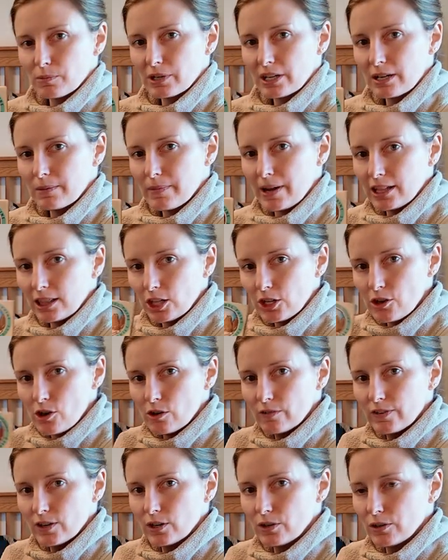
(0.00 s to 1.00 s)
I'm bringing my
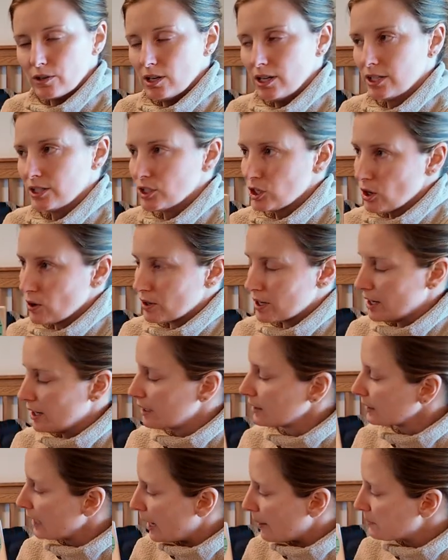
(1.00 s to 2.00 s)
Lenovo
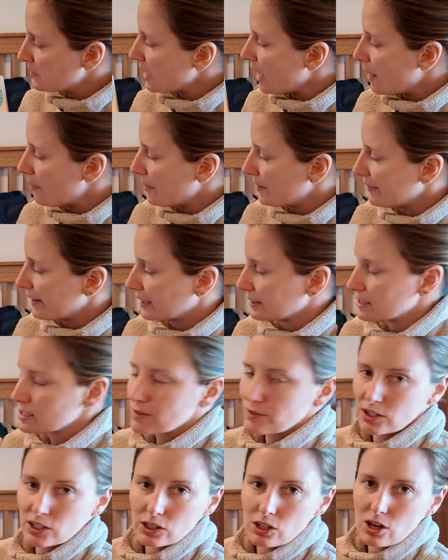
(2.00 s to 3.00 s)
Yoga laptop. I've had this
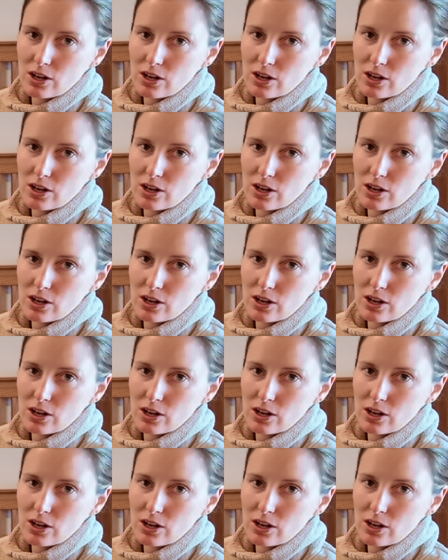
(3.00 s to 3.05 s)
for a